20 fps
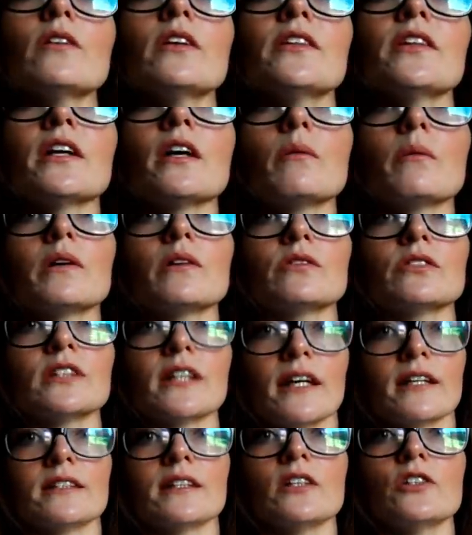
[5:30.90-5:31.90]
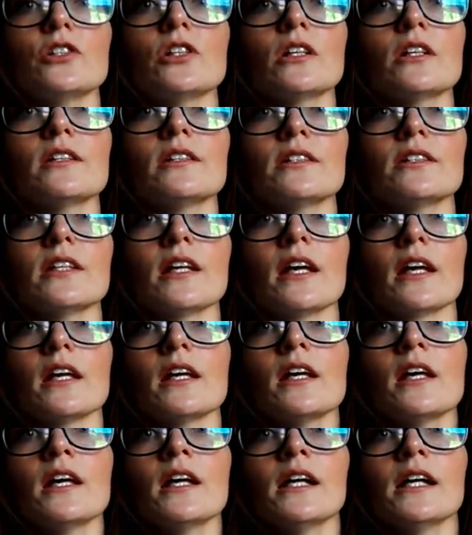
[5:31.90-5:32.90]
The only thing I will say is, as you can
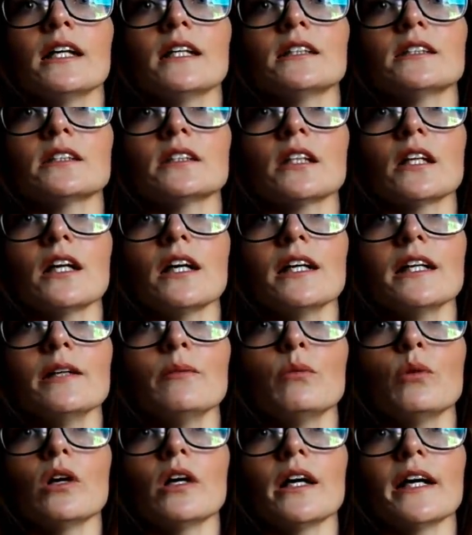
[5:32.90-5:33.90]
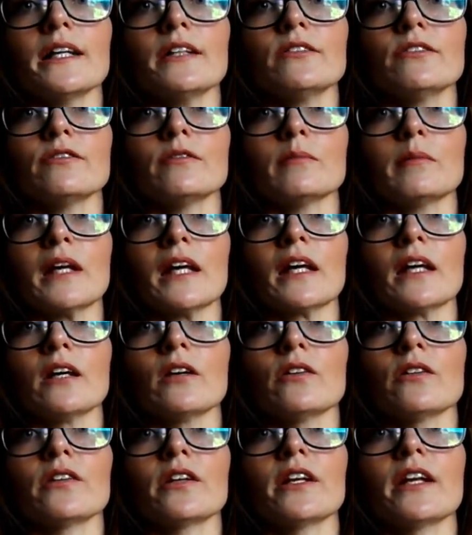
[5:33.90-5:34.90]
see, it's slightly wide for
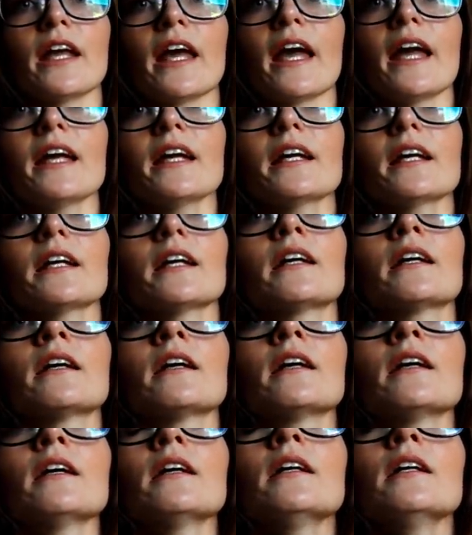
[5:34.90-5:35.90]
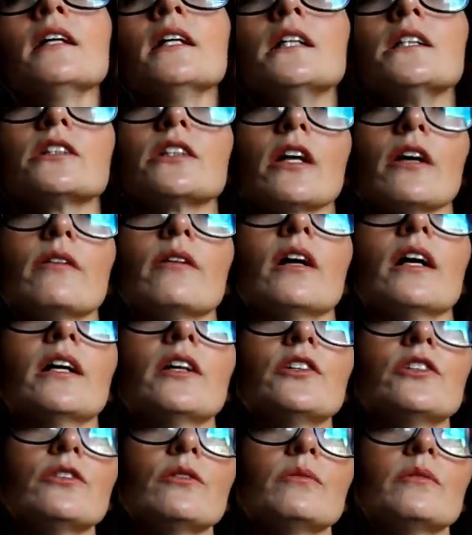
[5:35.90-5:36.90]
me on the neck, so I
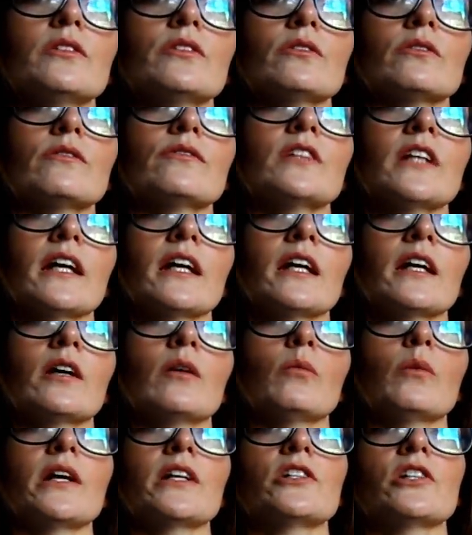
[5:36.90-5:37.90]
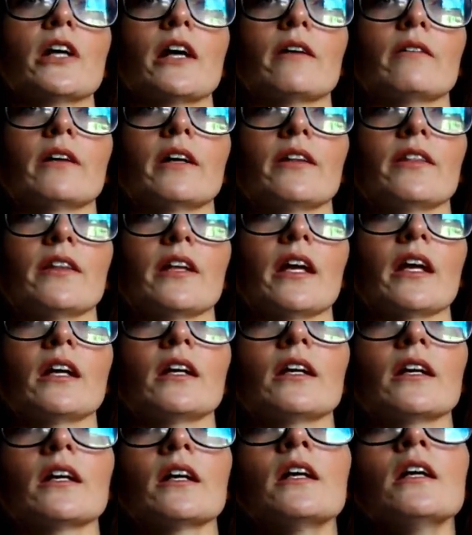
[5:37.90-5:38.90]
could do with sort of taking a wedge out, I
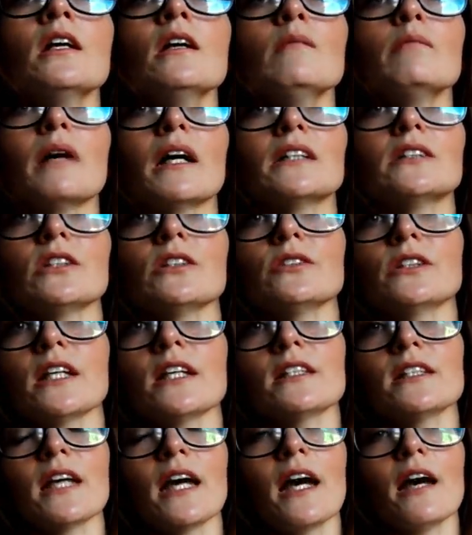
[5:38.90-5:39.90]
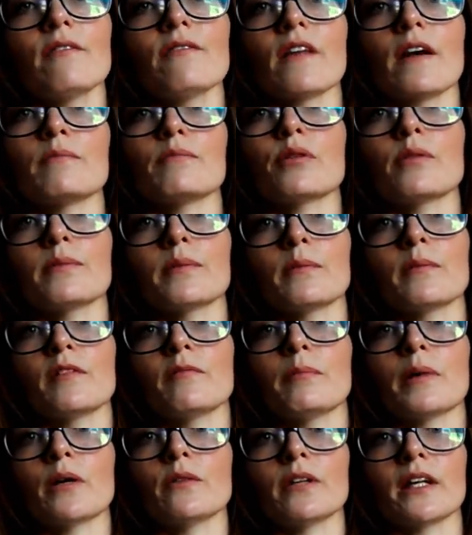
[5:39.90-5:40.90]
think. But I do tend to have that problem
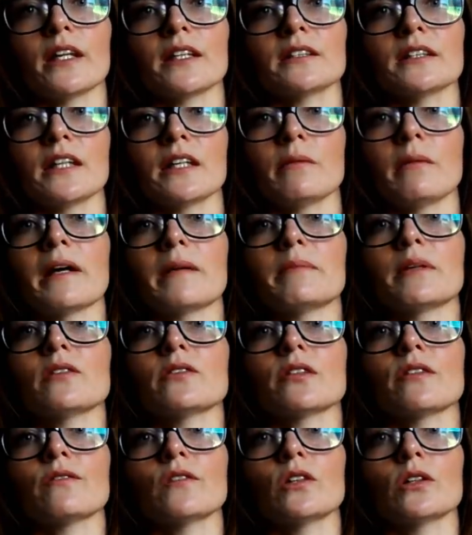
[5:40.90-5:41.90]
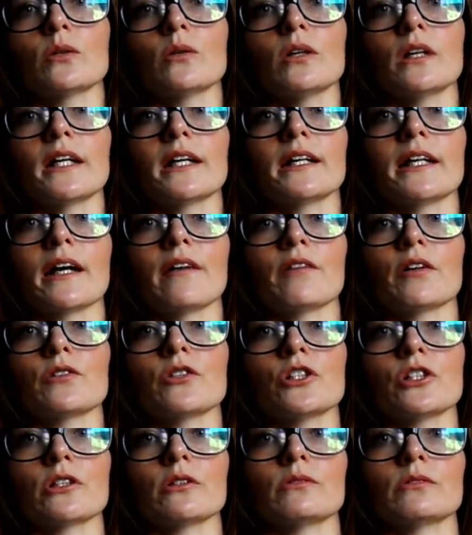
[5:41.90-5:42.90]
with boat necks anyway, because I've got quite
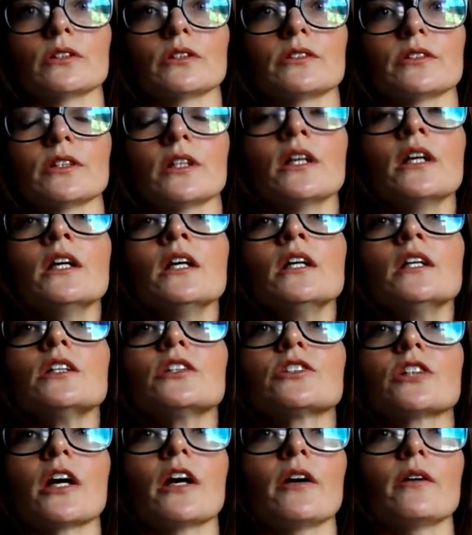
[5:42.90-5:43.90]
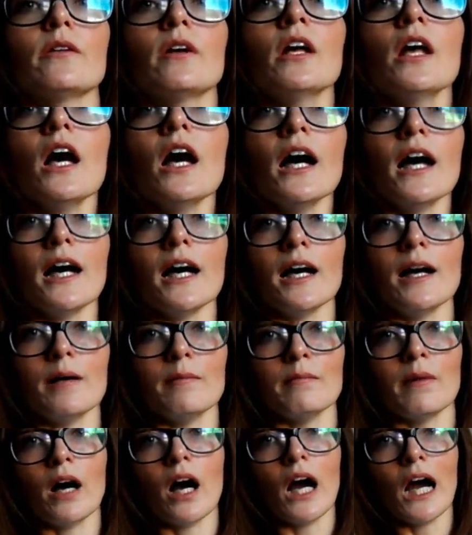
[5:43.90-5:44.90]
narrow shoulders. So
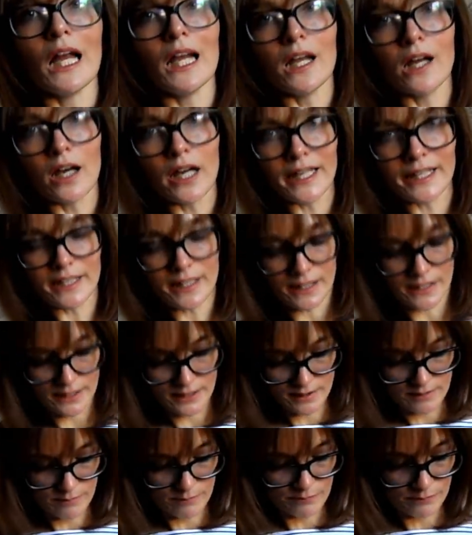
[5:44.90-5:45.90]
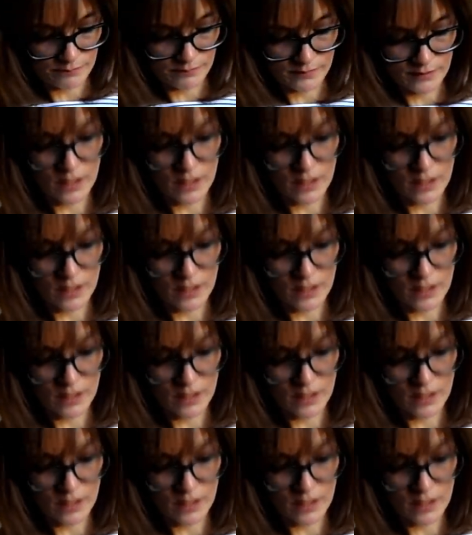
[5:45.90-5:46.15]
I like it.